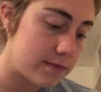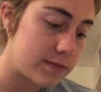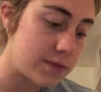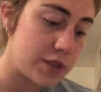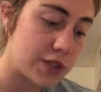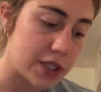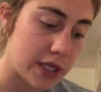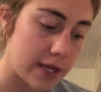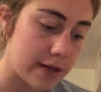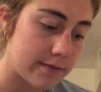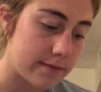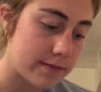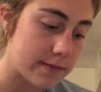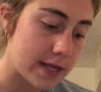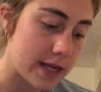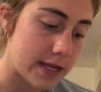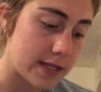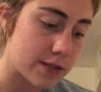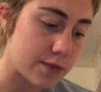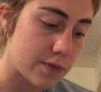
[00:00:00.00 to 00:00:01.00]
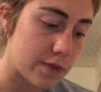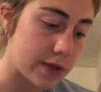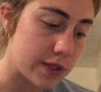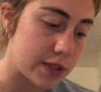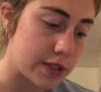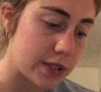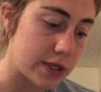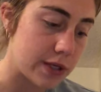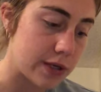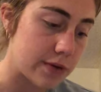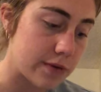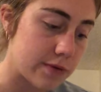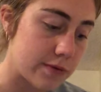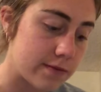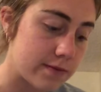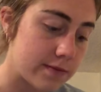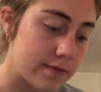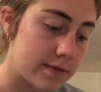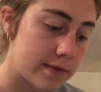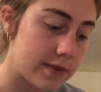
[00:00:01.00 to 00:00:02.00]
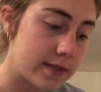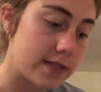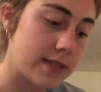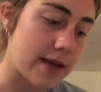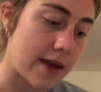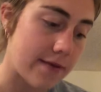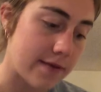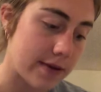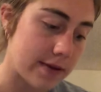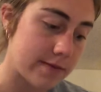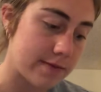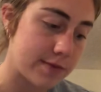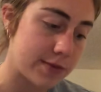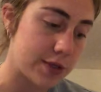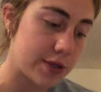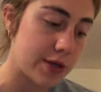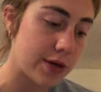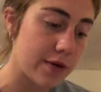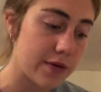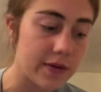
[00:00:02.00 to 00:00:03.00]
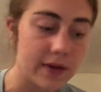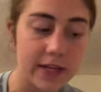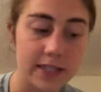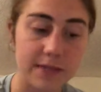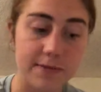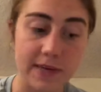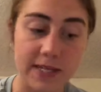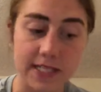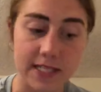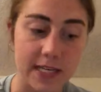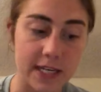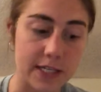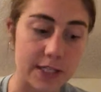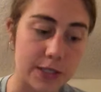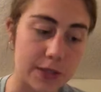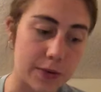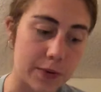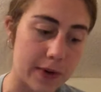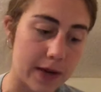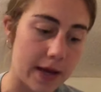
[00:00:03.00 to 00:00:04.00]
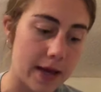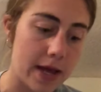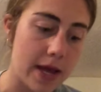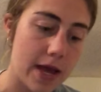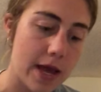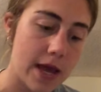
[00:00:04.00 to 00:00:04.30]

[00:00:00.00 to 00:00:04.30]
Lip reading: G. It's 1, 2, 7. So the only thing is missing is 3.